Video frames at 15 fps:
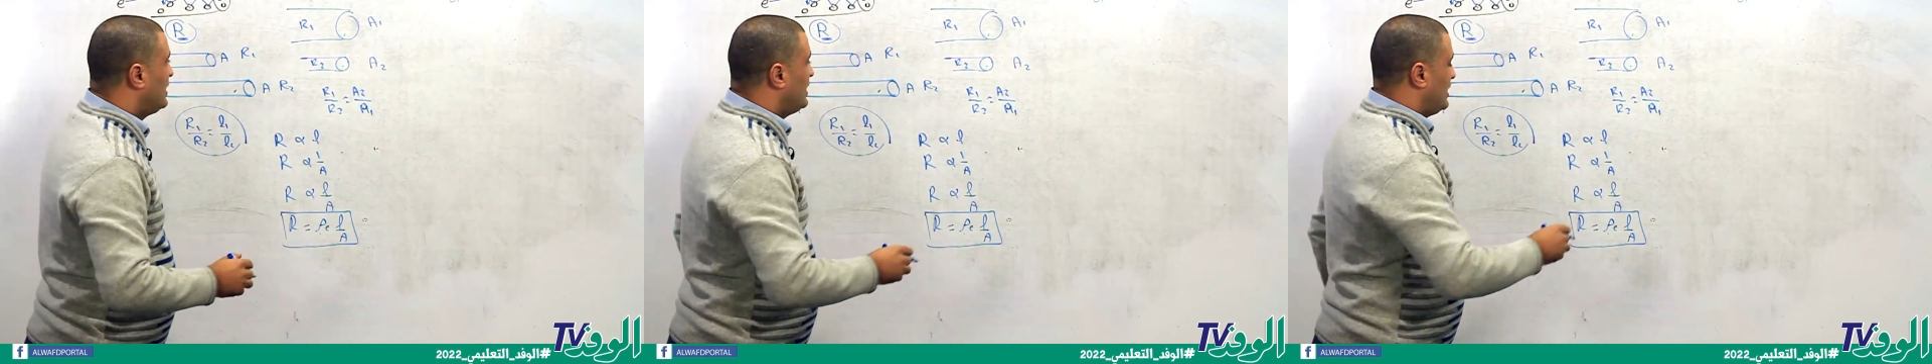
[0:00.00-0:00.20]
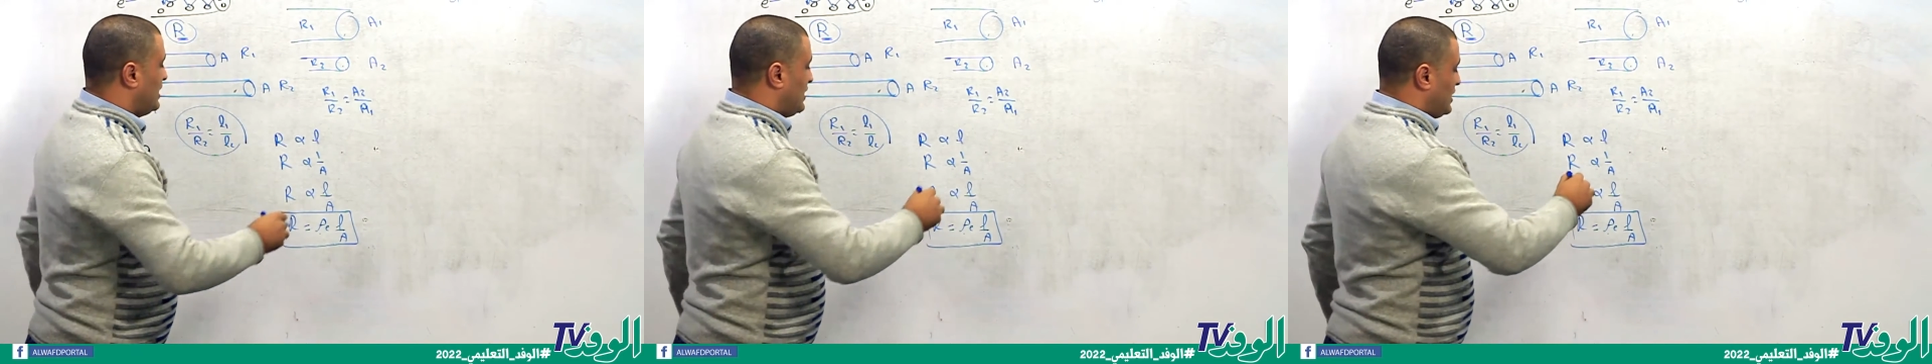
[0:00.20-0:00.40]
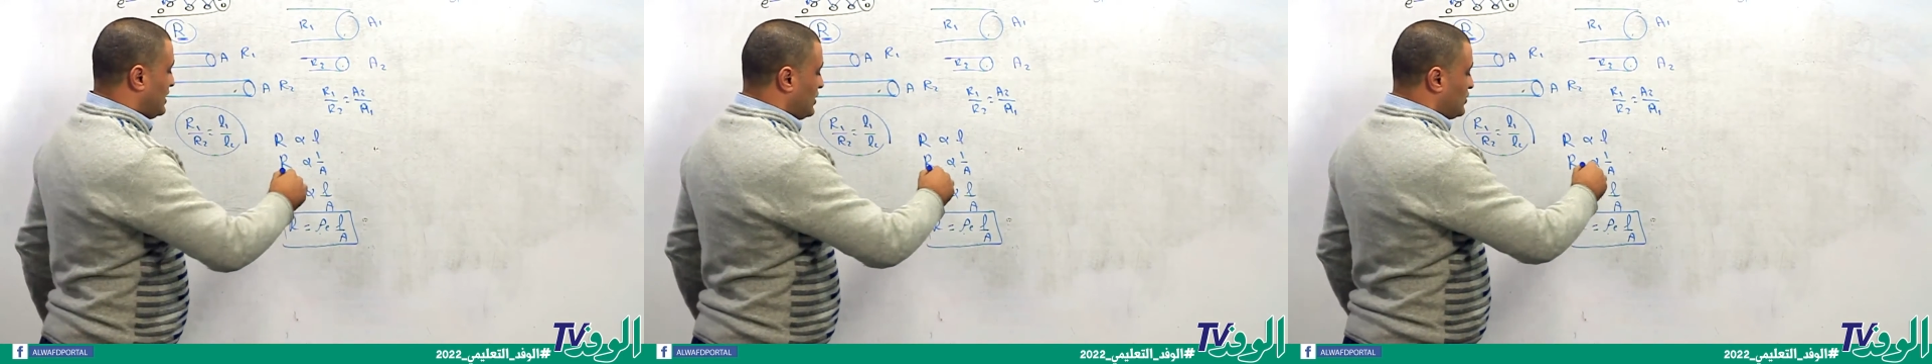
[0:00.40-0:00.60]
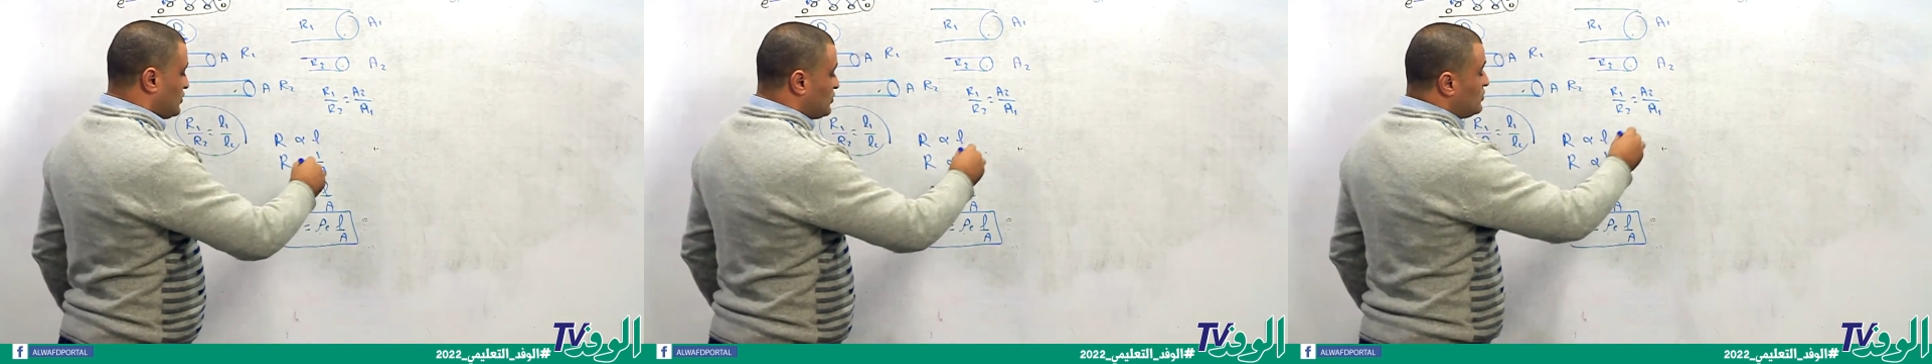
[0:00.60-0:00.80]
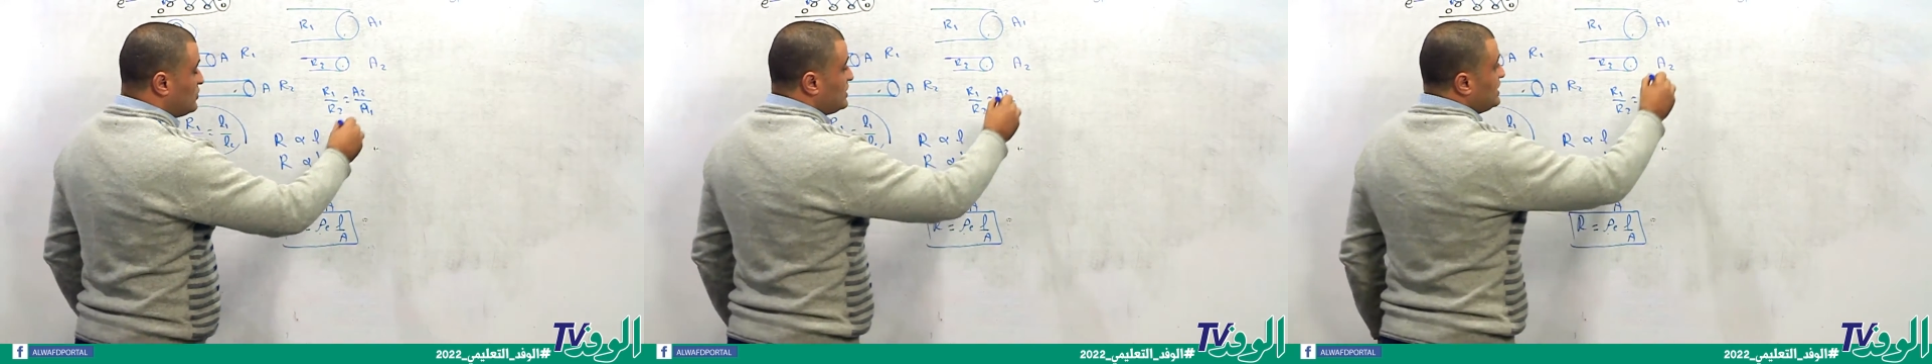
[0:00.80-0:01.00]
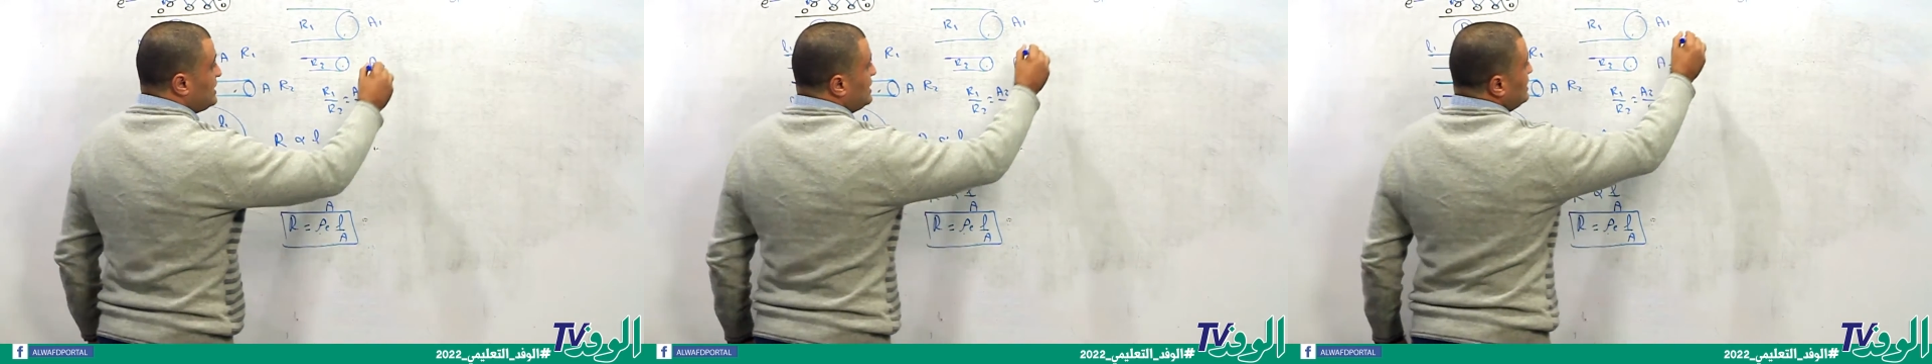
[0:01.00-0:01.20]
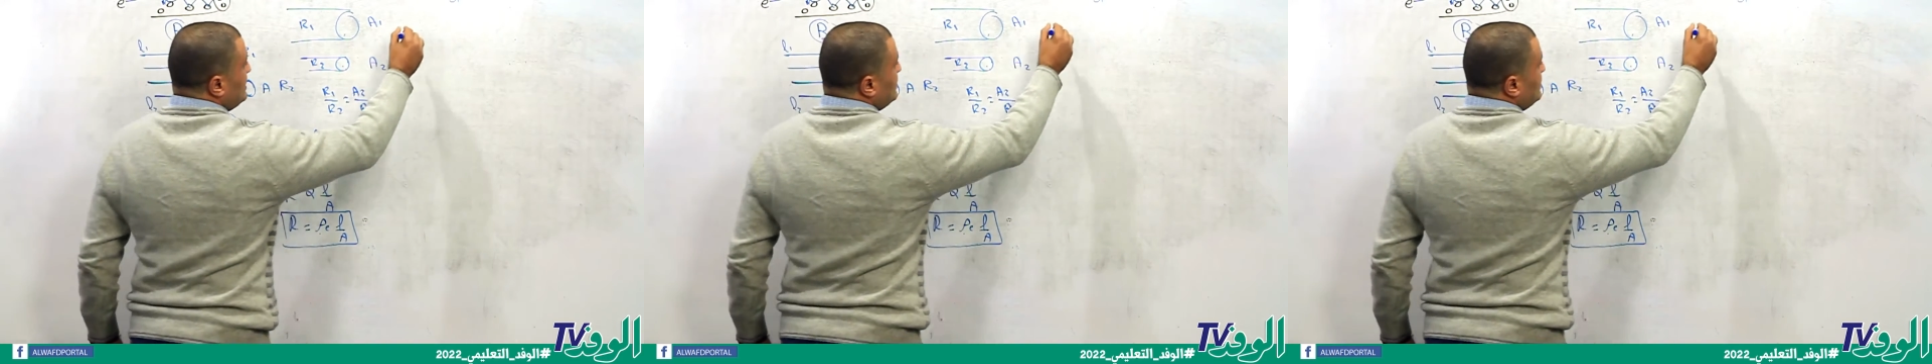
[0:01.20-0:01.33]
Rho E